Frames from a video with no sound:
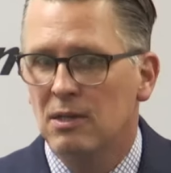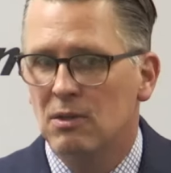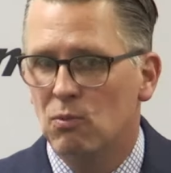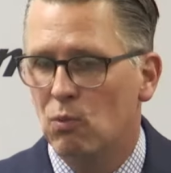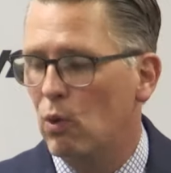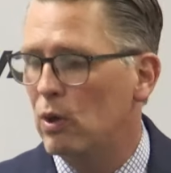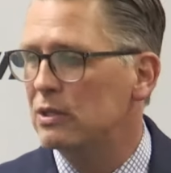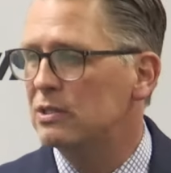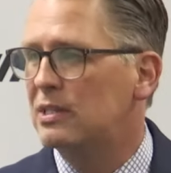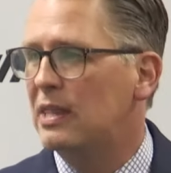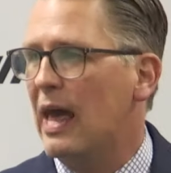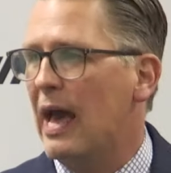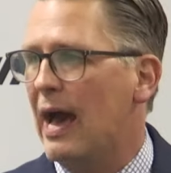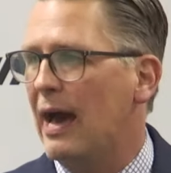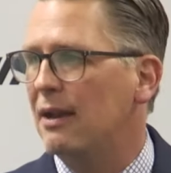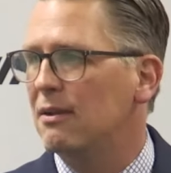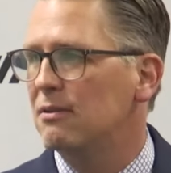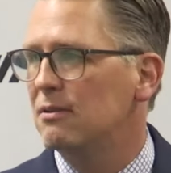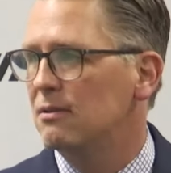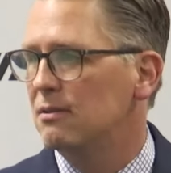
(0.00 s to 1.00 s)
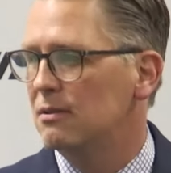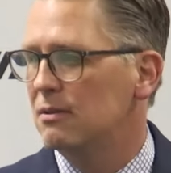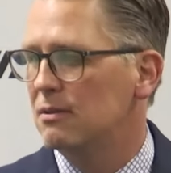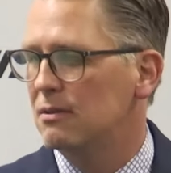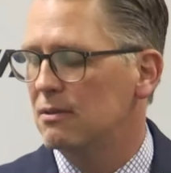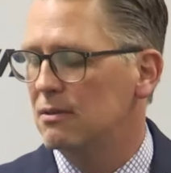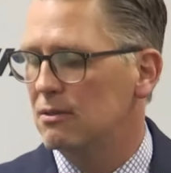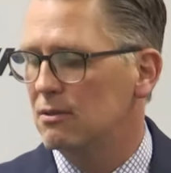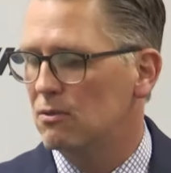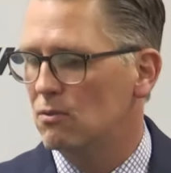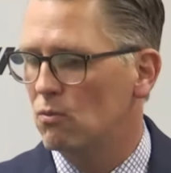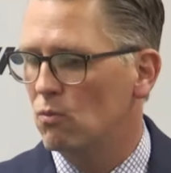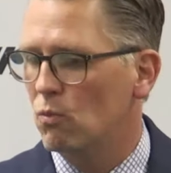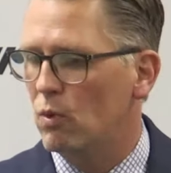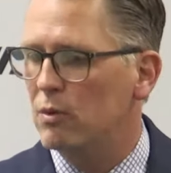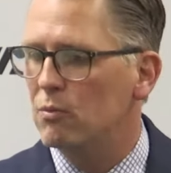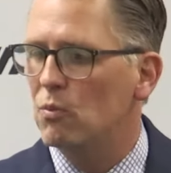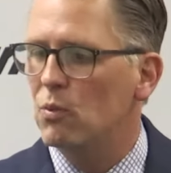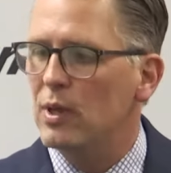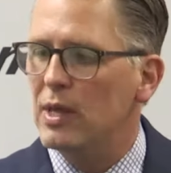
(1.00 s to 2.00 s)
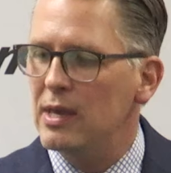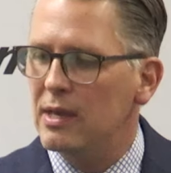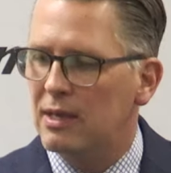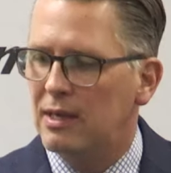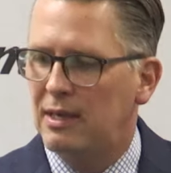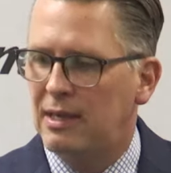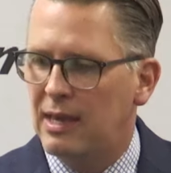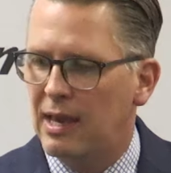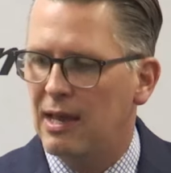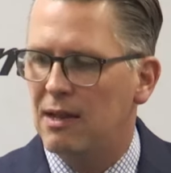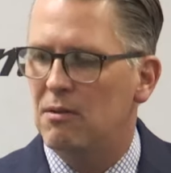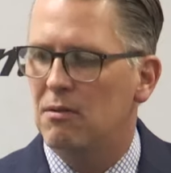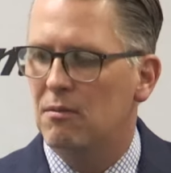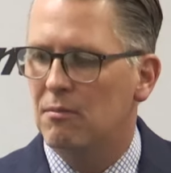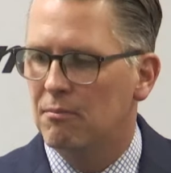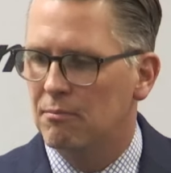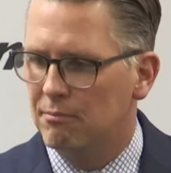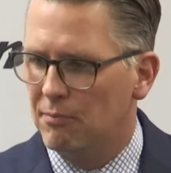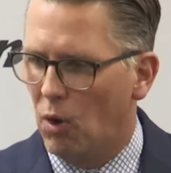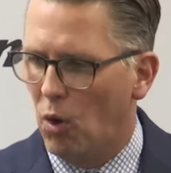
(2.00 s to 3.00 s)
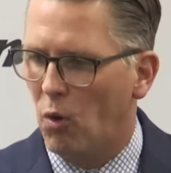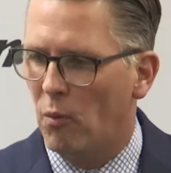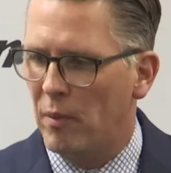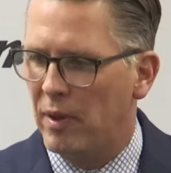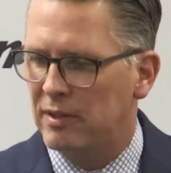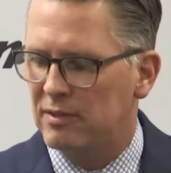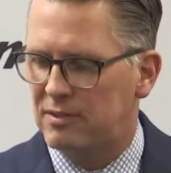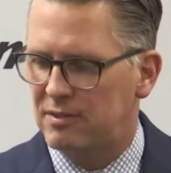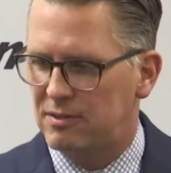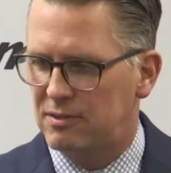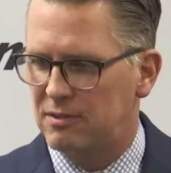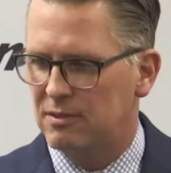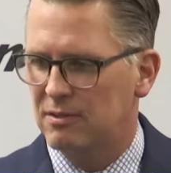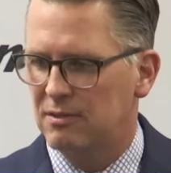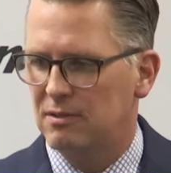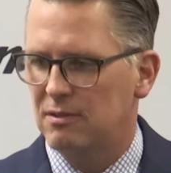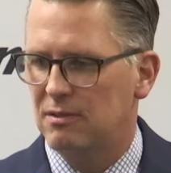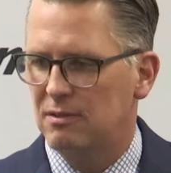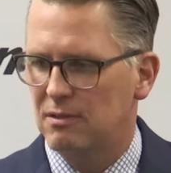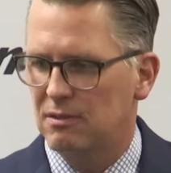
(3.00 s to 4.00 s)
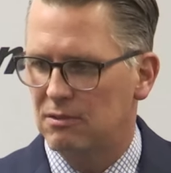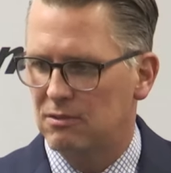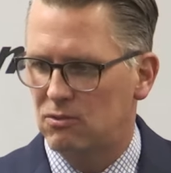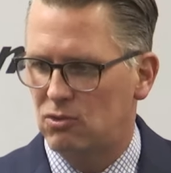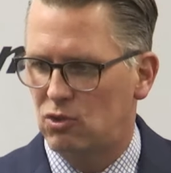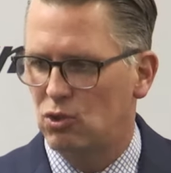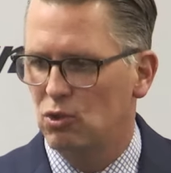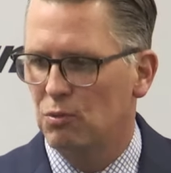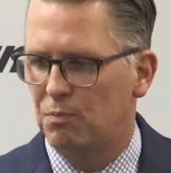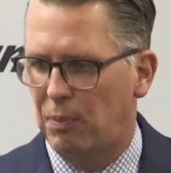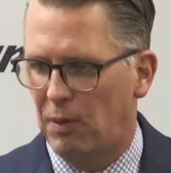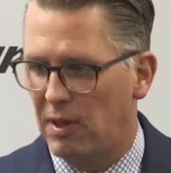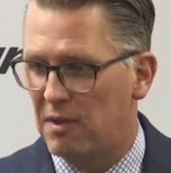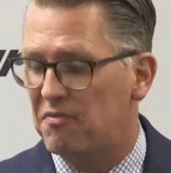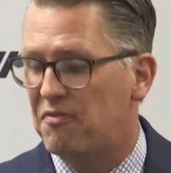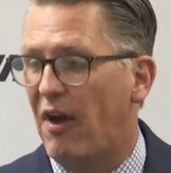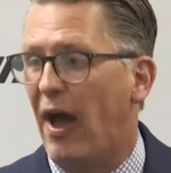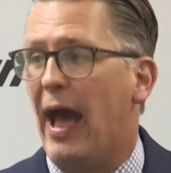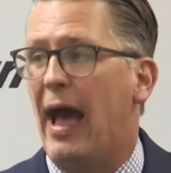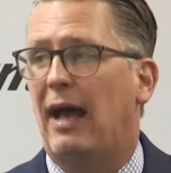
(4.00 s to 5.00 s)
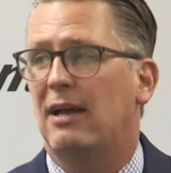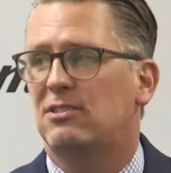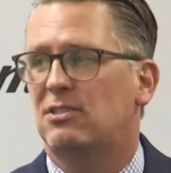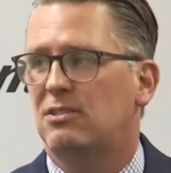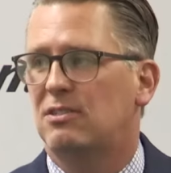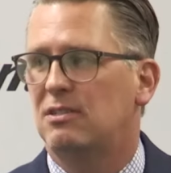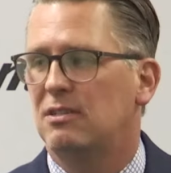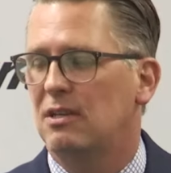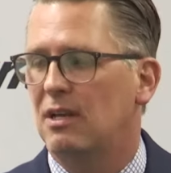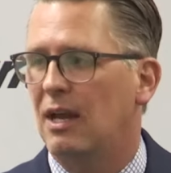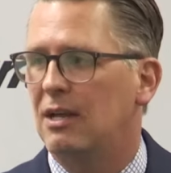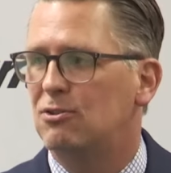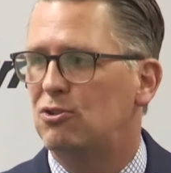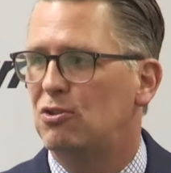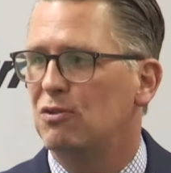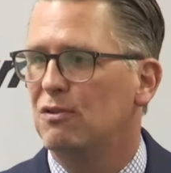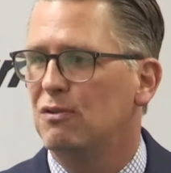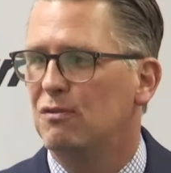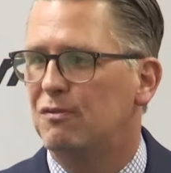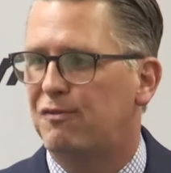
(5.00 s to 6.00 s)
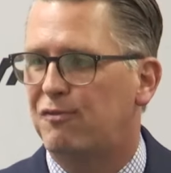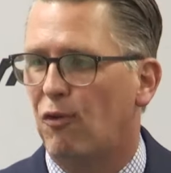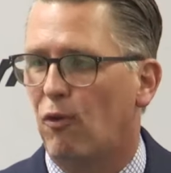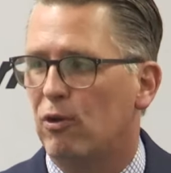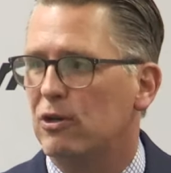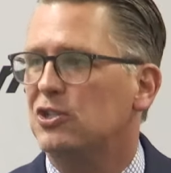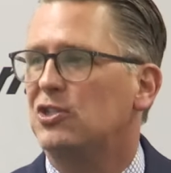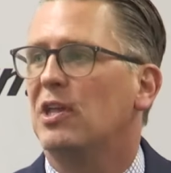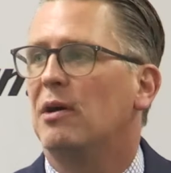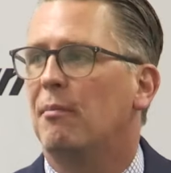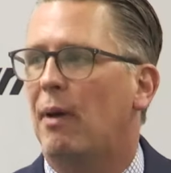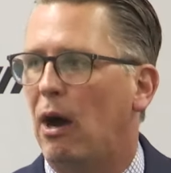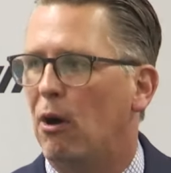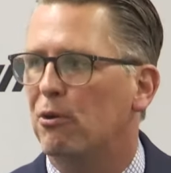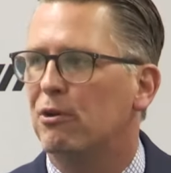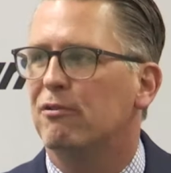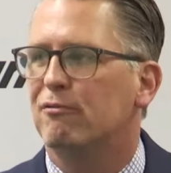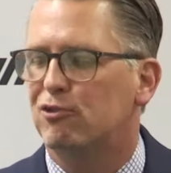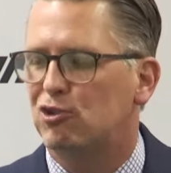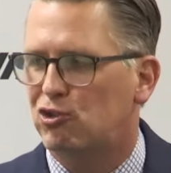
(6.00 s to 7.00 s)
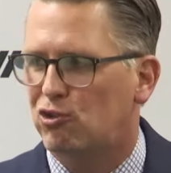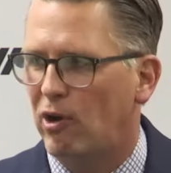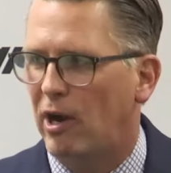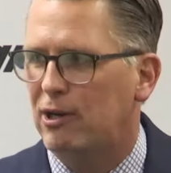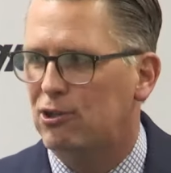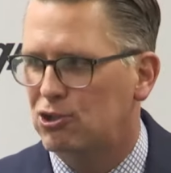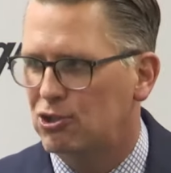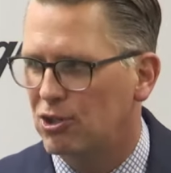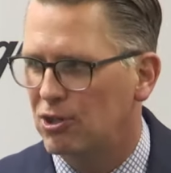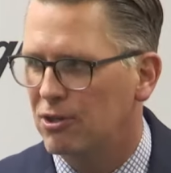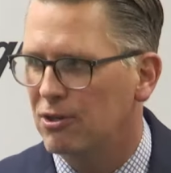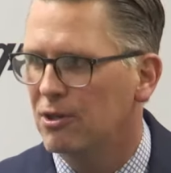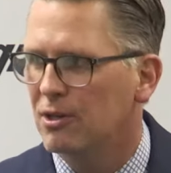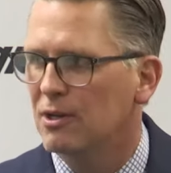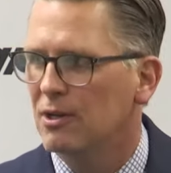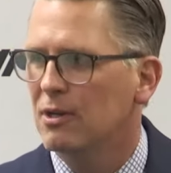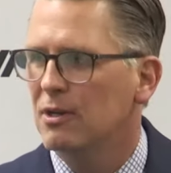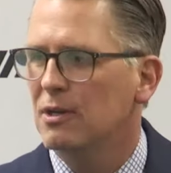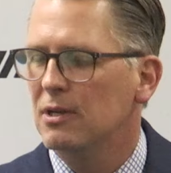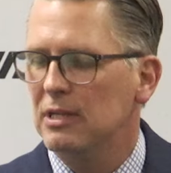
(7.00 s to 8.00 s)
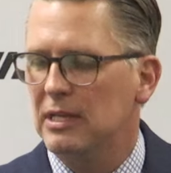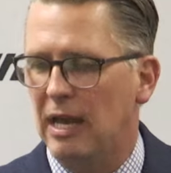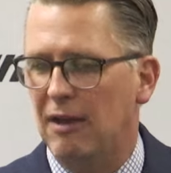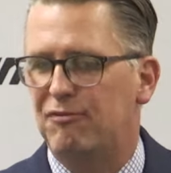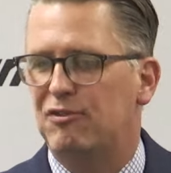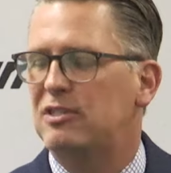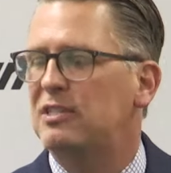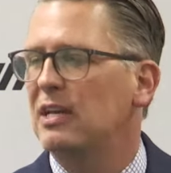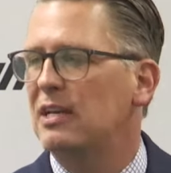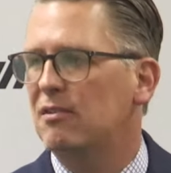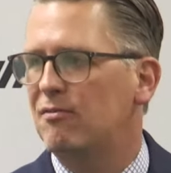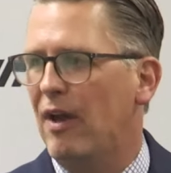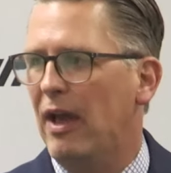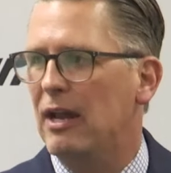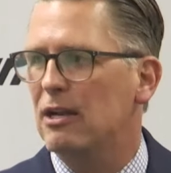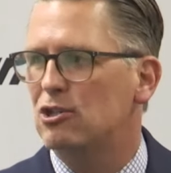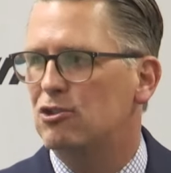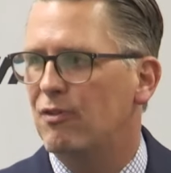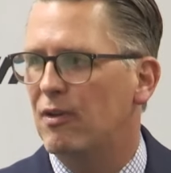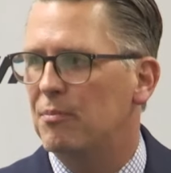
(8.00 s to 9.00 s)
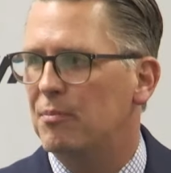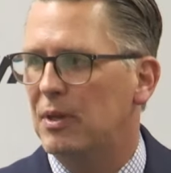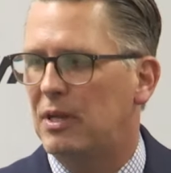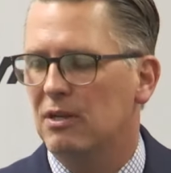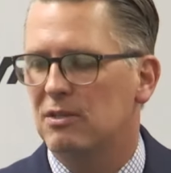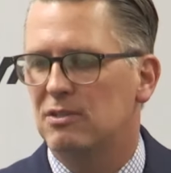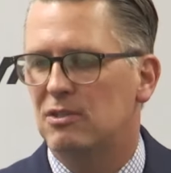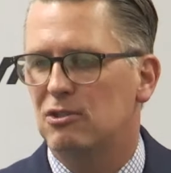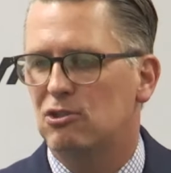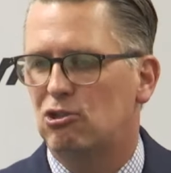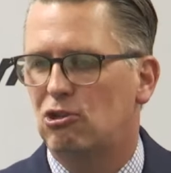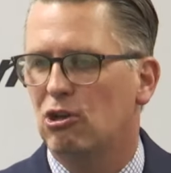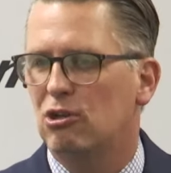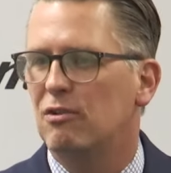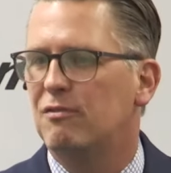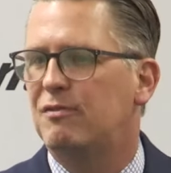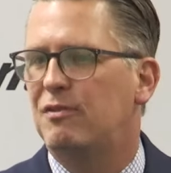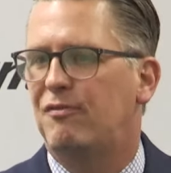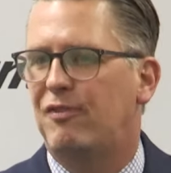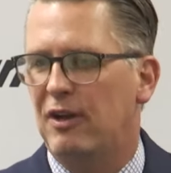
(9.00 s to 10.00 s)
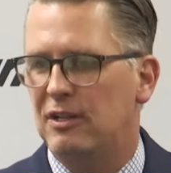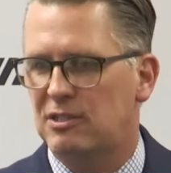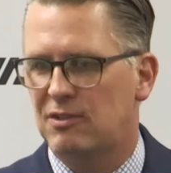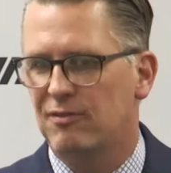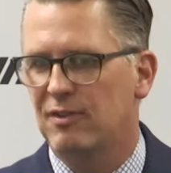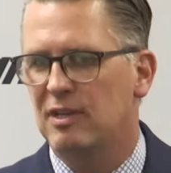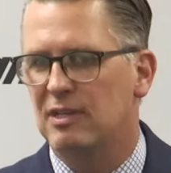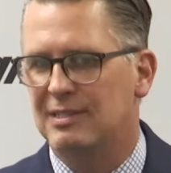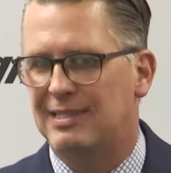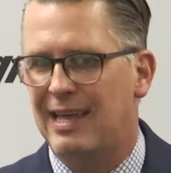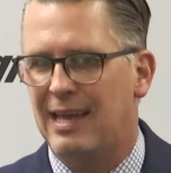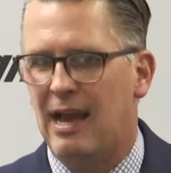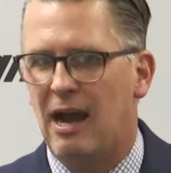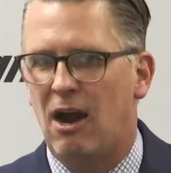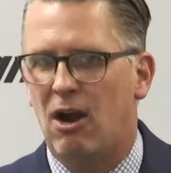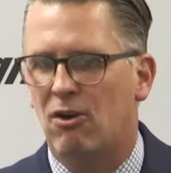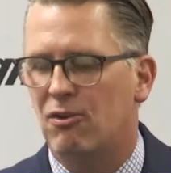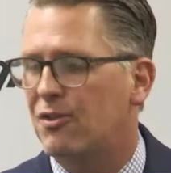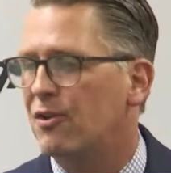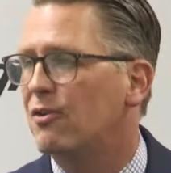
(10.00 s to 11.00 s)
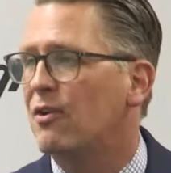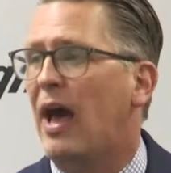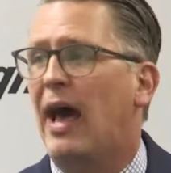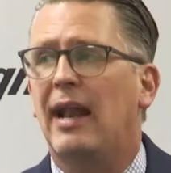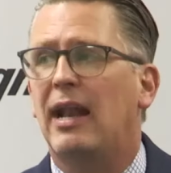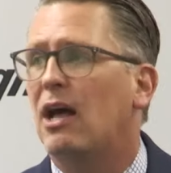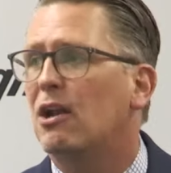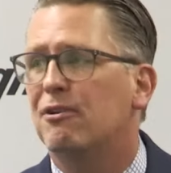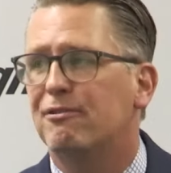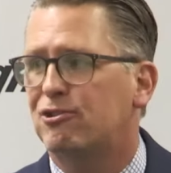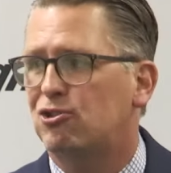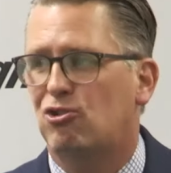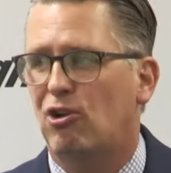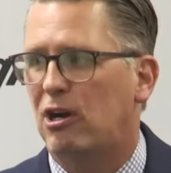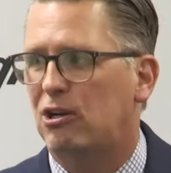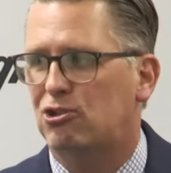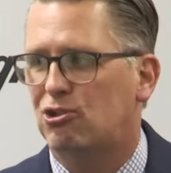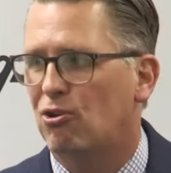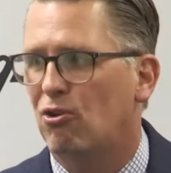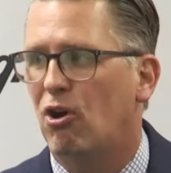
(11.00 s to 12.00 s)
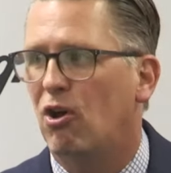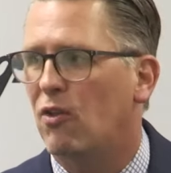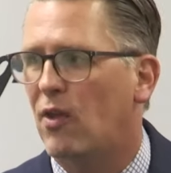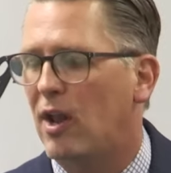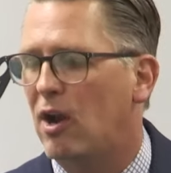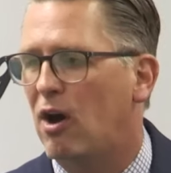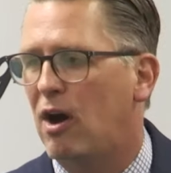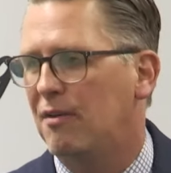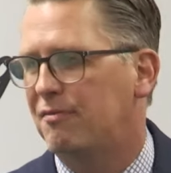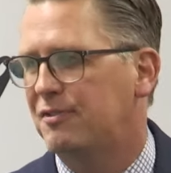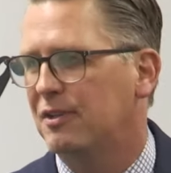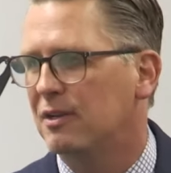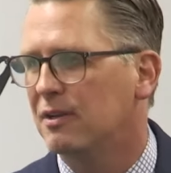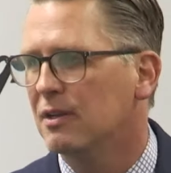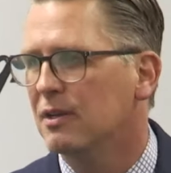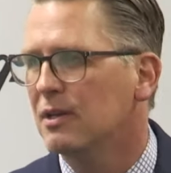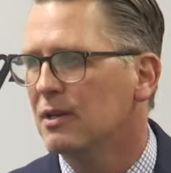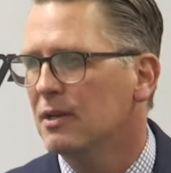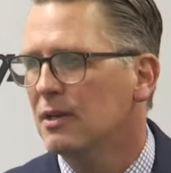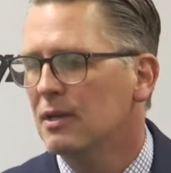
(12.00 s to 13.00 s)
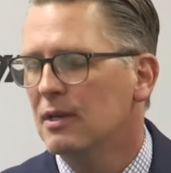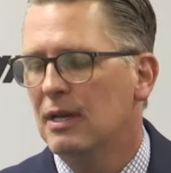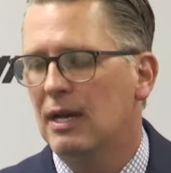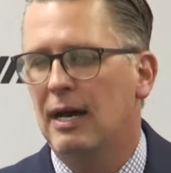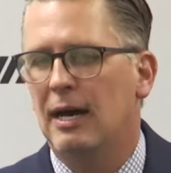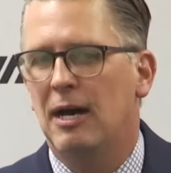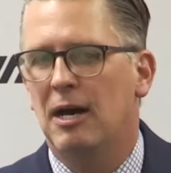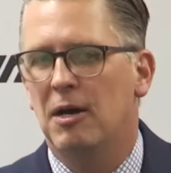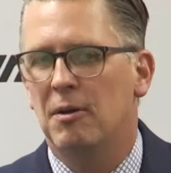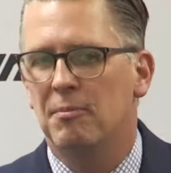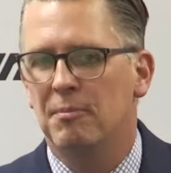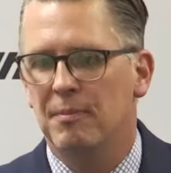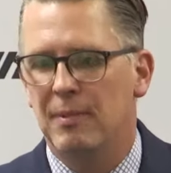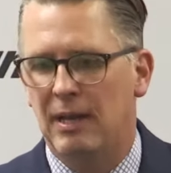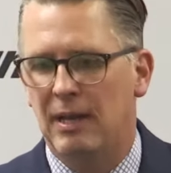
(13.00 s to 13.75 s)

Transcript: Was that when we get moments to play fast and to force them out of structure, you have to take advantage of it because as good defensively as they are, they're not out of structure all that often. Um,